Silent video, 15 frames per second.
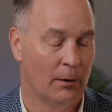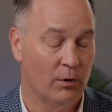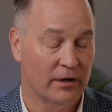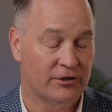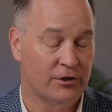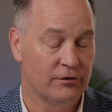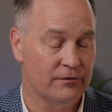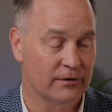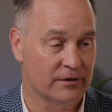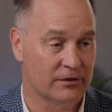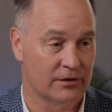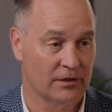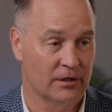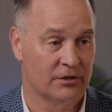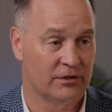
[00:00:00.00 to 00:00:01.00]
And what you
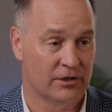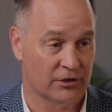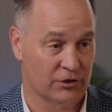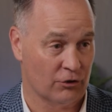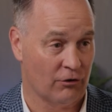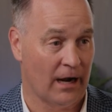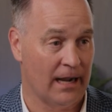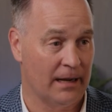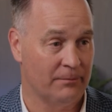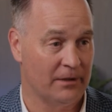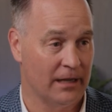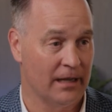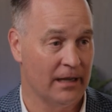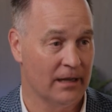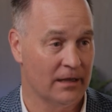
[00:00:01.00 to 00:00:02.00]
just
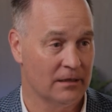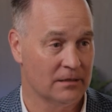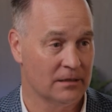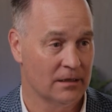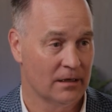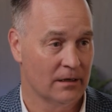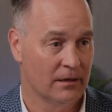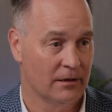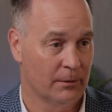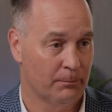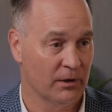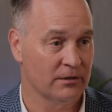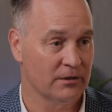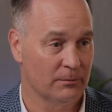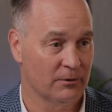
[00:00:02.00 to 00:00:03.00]
described is the
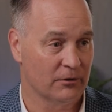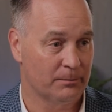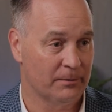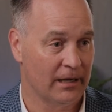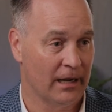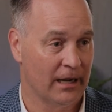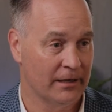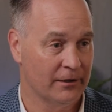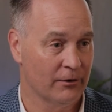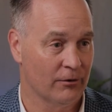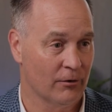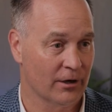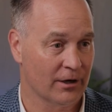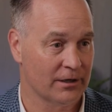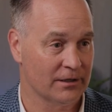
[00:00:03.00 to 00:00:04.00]
principles behind
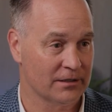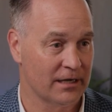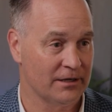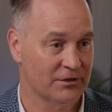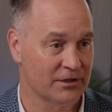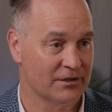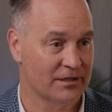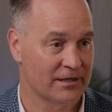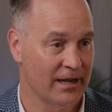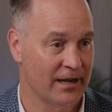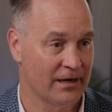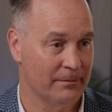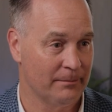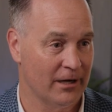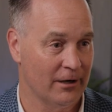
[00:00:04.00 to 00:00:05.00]
your organization,
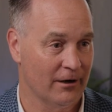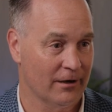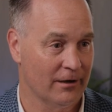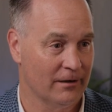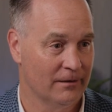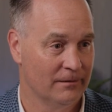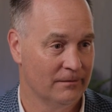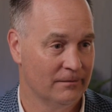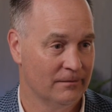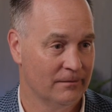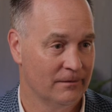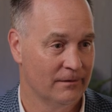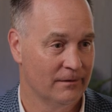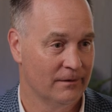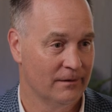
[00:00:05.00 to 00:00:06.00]
Stand America.
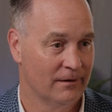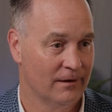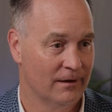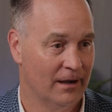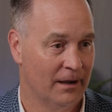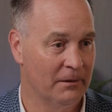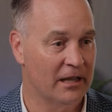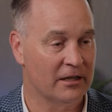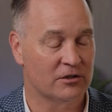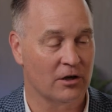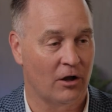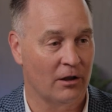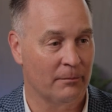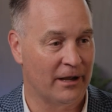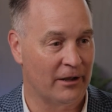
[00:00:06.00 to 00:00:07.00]
I mean, it's
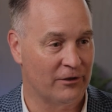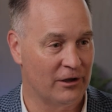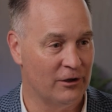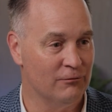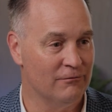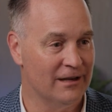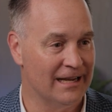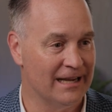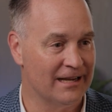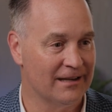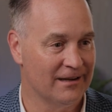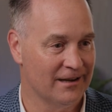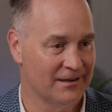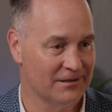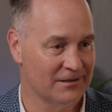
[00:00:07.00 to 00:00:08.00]
all about the
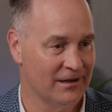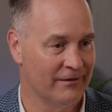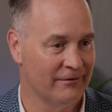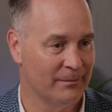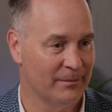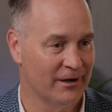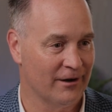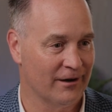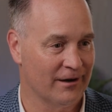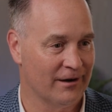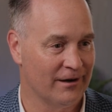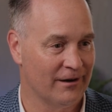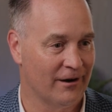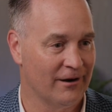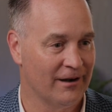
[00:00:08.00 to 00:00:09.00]
uniqueness of America
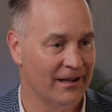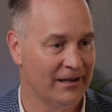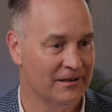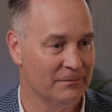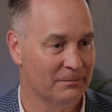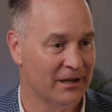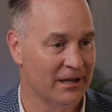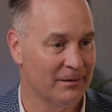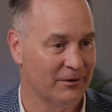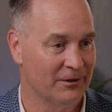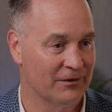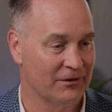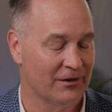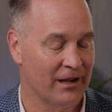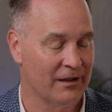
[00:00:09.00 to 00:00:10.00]
and our need to be able
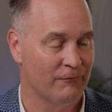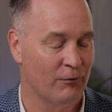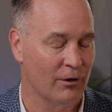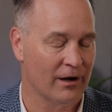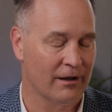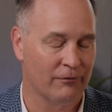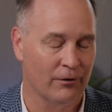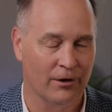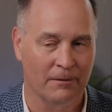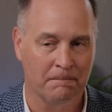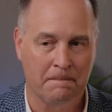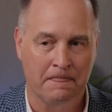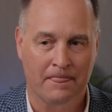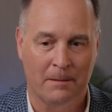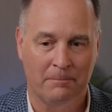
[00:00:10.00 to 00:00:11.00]
to stand for it. I've heard
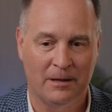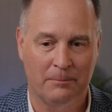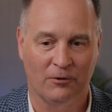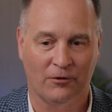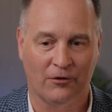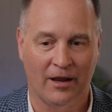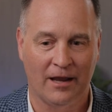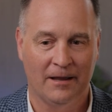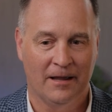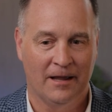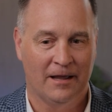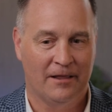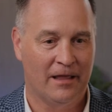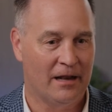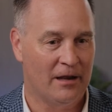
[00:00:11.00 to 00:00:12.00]
people say
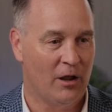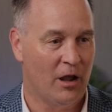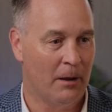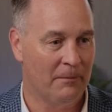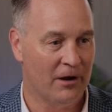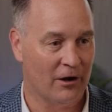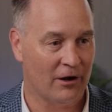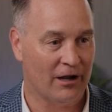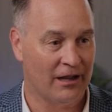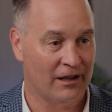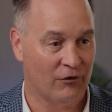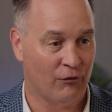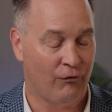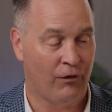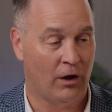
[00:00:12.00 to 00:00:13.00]
that America
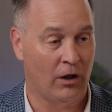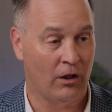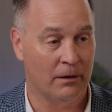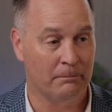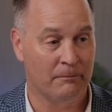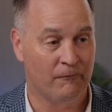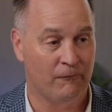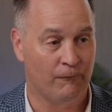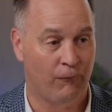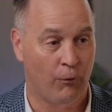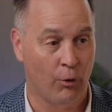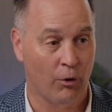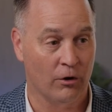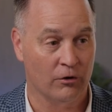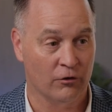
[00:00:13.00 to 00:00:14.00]
has fallen
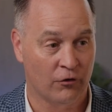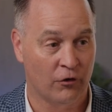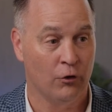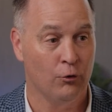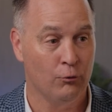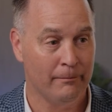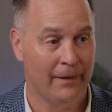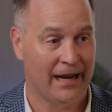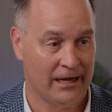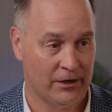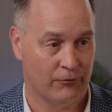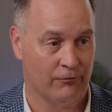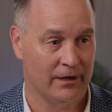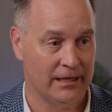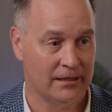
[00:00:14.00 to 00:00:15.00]
for two
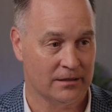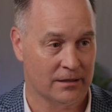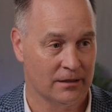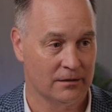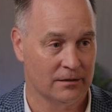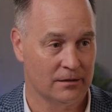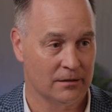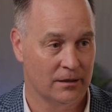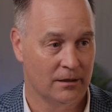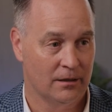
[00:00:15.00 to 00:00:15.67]
main reasons.